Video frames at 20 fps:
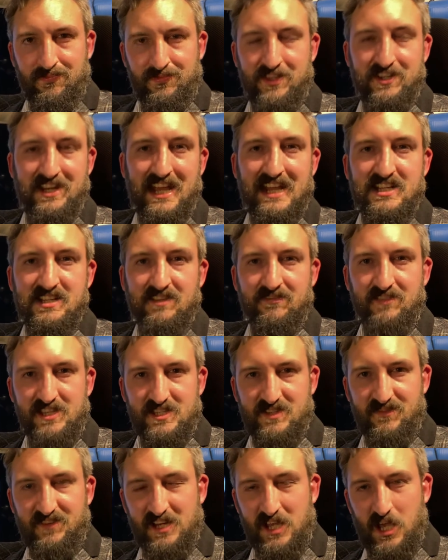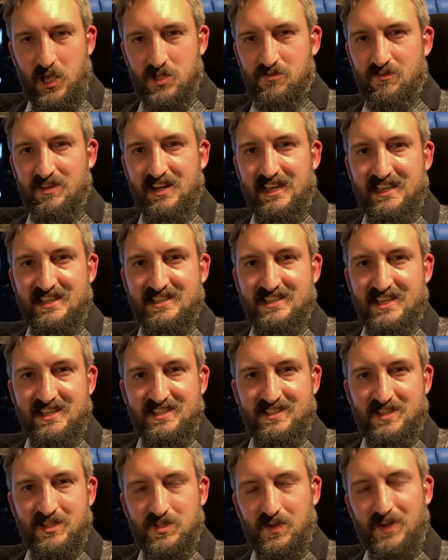The date of this video's release
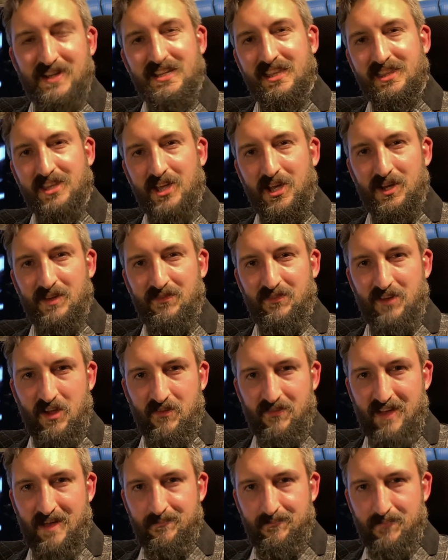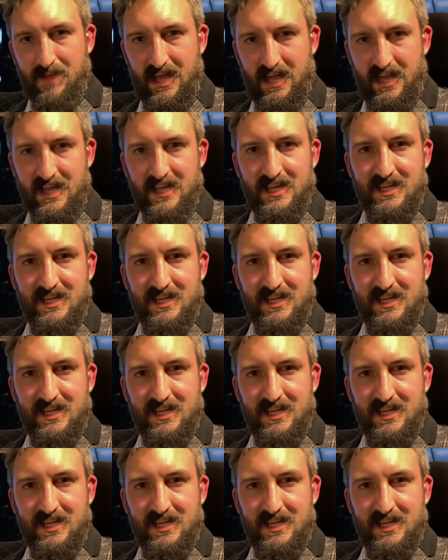is the 23rd of November,